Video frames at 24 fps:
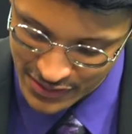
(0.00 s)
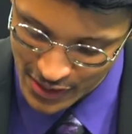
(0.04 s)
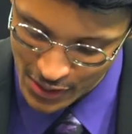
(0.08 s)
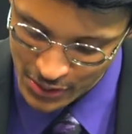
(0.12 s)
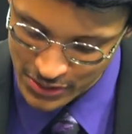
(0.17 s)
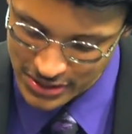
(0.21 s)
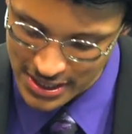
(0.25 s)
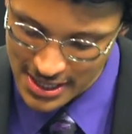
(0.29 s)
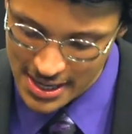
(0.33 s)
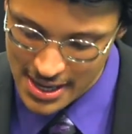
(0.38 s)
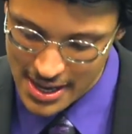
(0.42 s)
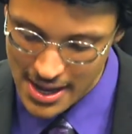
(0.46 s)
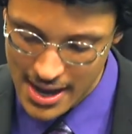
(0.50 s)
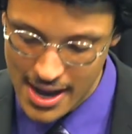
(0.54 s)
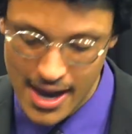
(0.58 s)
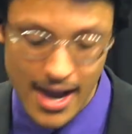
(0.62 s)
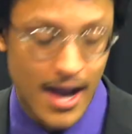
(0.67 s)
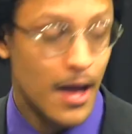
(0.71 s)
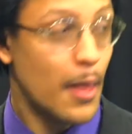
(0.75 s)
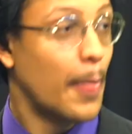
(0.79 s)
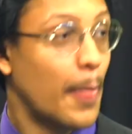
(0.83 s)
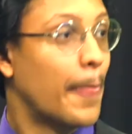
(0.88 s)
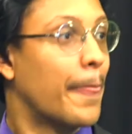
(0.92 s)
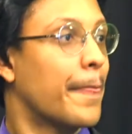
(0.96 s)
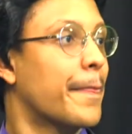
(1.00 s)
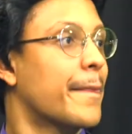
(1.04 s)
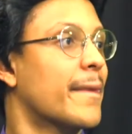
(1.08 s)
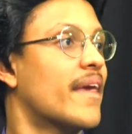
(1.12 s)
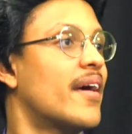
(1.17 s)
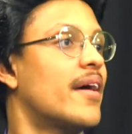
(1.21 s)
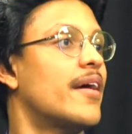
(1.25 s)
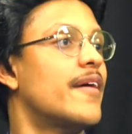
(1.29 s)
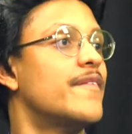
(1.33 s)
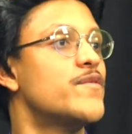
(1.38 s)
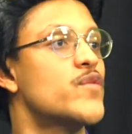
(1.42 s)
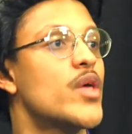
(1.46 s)
folks.
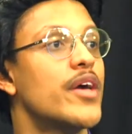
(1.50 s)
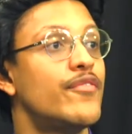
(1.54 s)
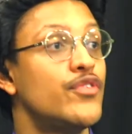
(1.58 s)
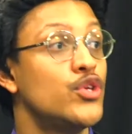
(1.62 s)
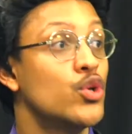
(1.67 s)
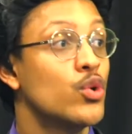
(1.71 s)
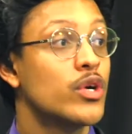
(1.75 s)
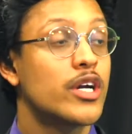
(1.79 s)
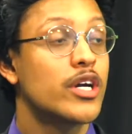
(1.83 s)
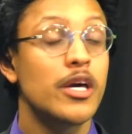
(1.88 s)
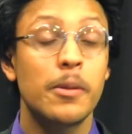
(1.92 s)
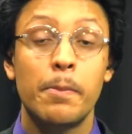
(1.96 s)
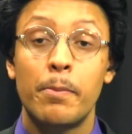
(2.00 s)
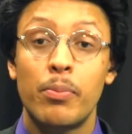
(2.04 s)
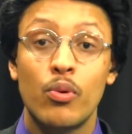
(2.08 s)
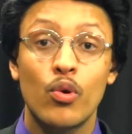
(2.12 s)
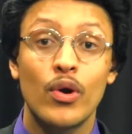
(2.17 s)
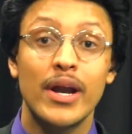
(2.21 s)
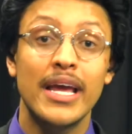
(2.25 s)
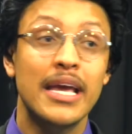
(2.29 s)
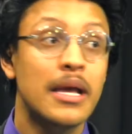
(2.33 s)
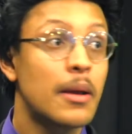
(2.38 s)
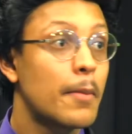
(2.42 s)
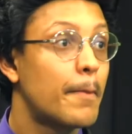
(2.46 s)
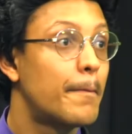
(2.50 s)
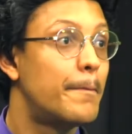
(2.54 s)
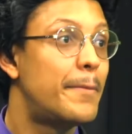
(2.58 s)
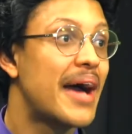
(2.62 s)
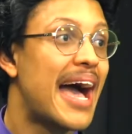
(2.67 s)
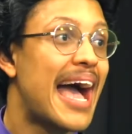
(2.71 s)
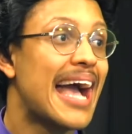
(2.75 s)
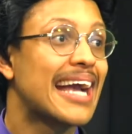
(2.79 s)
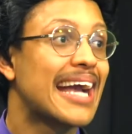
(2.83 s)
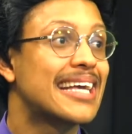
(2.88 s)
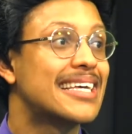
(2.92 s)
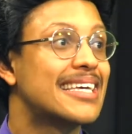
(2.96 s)
If you could bring
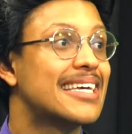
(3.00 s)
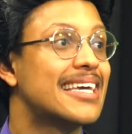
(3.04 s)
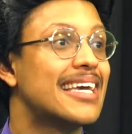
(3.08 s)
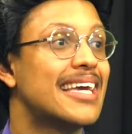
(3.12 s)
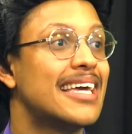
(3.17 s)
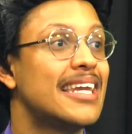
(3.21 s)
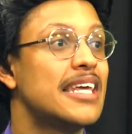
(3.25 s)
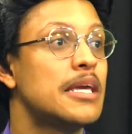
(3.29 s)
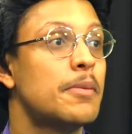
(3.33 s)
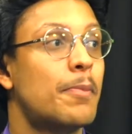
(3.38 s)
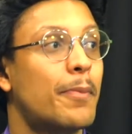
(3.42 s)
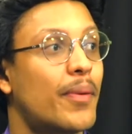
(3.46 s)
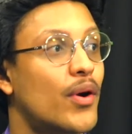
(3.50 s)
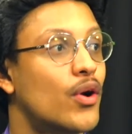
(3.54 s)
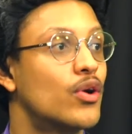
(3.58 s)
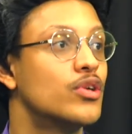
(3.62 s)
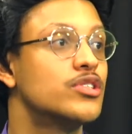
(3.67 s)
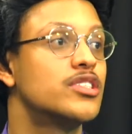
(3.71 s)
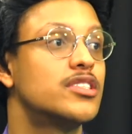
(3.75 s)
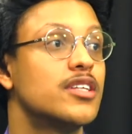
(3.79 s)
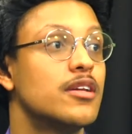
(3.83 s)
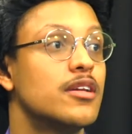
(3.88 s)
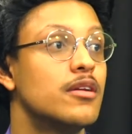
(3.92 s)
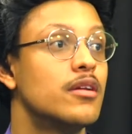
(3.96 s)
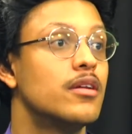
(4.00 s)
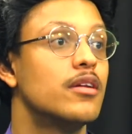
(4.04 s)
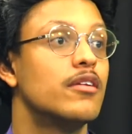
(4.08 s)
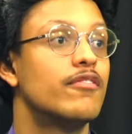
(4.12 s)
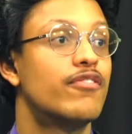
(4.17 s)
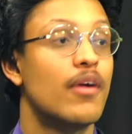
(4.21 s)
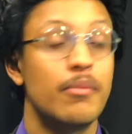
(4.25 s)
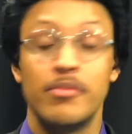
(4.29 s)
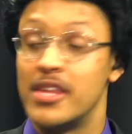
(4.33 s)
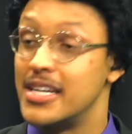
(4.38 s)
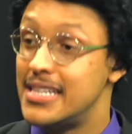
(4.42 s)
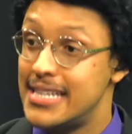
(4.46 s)
back any person
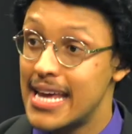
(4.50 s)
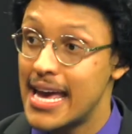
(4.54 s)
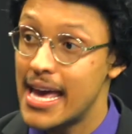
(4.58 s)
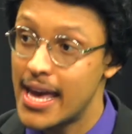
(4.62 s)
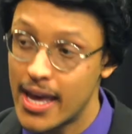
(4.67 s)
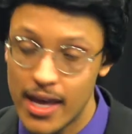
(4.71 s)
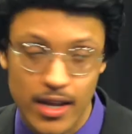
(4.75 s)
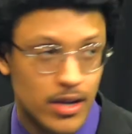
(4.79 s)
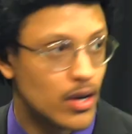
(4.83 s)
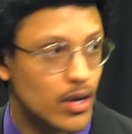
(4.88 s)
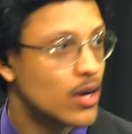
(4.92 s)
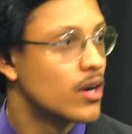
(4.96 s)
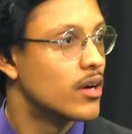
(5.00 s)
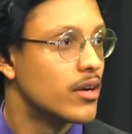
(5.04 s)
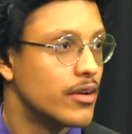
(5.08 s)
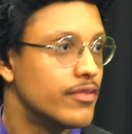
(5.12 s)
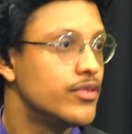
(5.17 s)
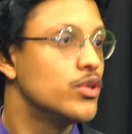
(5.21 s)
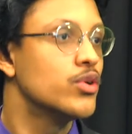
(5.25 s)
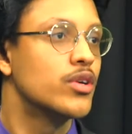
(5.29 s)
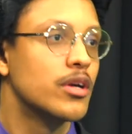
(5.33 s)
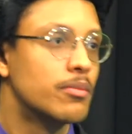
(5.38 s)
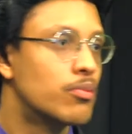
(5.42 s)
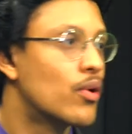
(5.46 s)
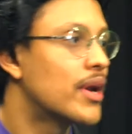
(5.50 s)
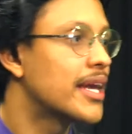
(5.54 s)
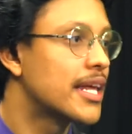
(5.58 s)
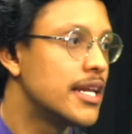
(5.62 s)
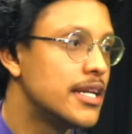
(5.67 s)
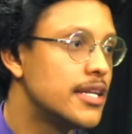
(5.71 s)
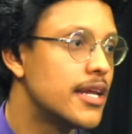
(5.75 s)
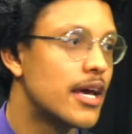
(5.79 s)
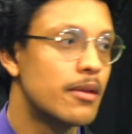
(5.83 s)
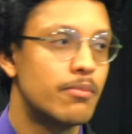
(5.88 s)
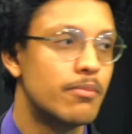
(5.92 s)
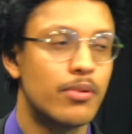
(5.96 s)
from the dead, or if you could bring
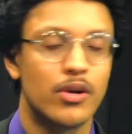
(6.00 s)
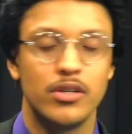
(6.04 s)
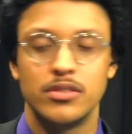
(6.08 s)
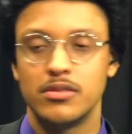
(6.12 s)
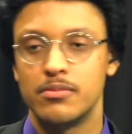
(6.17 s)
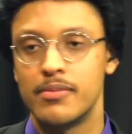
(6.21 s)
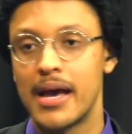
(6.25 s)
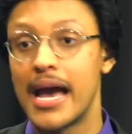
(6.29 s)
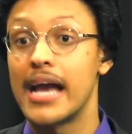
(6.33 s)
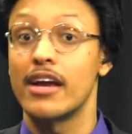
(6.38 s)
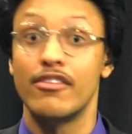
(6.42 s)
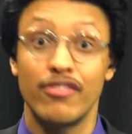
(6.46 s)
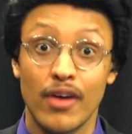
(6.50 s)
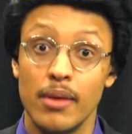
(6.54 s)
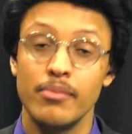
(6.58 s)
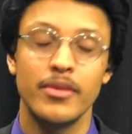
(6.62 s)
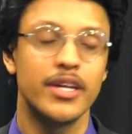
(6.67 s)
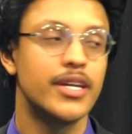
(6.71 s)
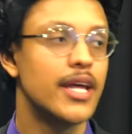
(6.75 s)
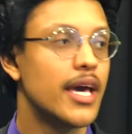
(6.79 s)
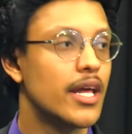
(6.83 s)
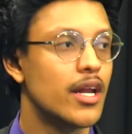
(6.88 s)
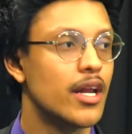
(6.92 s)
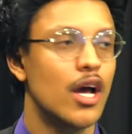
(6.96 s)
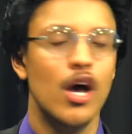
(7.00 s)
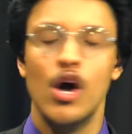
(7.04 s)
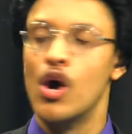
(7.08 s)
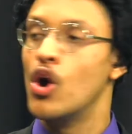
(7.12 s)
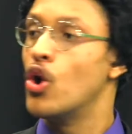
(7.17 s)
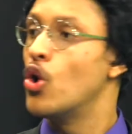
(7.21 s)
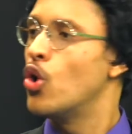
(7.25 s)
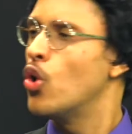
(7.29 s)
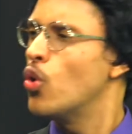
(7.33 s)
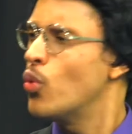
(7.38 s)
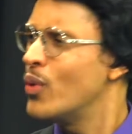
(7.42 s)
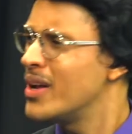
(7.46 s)
any dead person back from the dead,
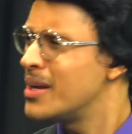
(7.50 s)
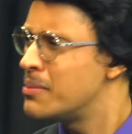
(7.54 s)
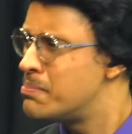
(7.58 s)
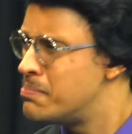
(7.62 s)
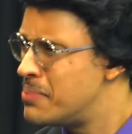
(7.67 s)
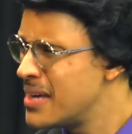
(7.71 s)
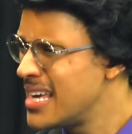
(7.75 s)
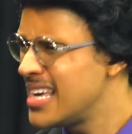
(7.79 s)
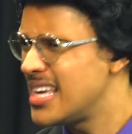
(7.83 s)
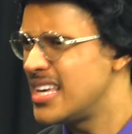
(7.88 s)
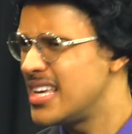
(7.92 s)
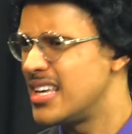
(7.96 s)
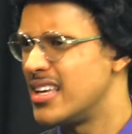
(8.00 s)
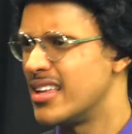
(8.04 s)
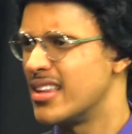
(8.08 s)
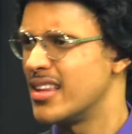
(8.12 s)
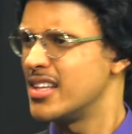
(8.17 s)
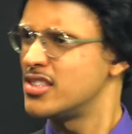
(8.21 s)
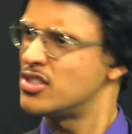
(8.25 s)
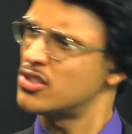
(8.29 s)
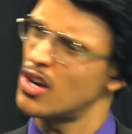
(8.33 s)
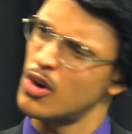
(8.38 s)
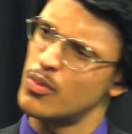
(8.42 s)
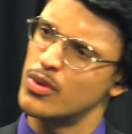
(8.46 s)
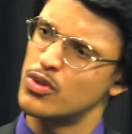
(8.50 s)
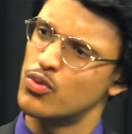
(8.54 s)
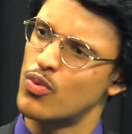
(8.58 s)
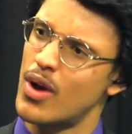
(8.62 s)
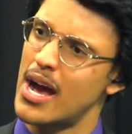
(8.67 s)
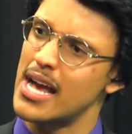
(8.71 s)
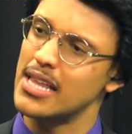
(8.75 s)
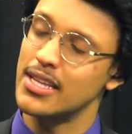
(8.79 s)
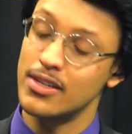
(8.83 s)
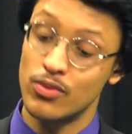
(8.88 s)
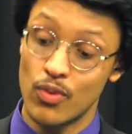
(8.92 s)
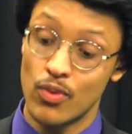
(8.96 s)
who would it be? Let's start with
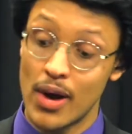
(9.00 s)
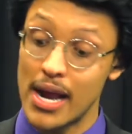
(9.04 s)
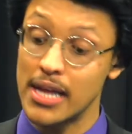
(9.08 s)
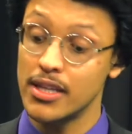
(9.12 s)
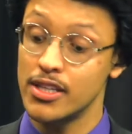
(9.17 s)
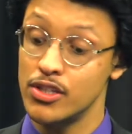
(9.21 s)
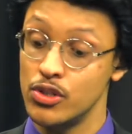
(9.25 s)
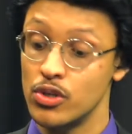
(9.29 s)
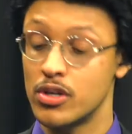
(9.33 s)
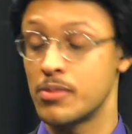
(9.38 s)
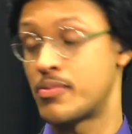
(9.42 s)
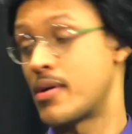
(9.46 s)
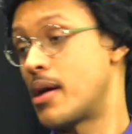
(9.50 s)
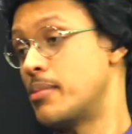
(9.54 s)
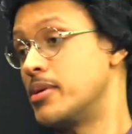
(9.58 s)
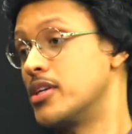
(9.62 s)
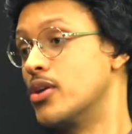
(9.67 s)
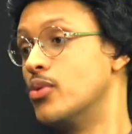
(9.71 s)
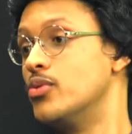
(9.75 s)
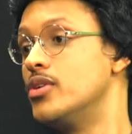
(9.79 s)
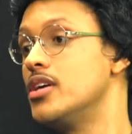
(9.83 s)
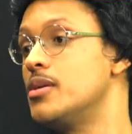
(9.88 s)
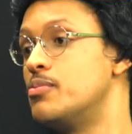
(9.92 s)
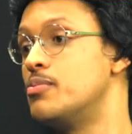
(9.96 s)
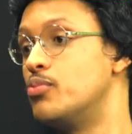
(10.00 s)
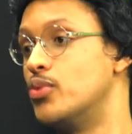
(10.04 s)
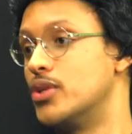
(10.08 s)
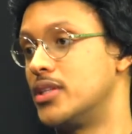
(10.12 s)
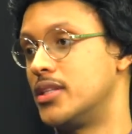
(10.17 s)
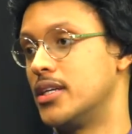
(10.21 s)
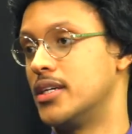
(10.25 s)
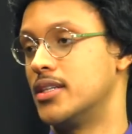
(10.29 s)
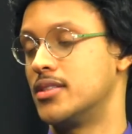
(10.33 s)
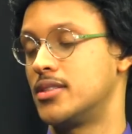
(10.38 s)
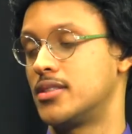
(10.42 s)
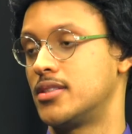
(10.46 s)
Riley. Riley, you could probably go deep with
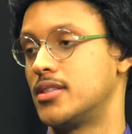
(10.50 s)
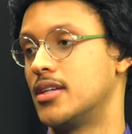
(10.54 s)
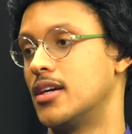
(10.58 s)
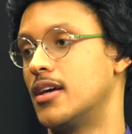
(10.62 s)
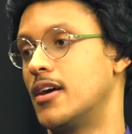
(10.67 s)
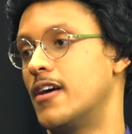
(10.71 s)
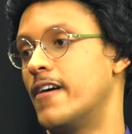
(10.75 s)
this.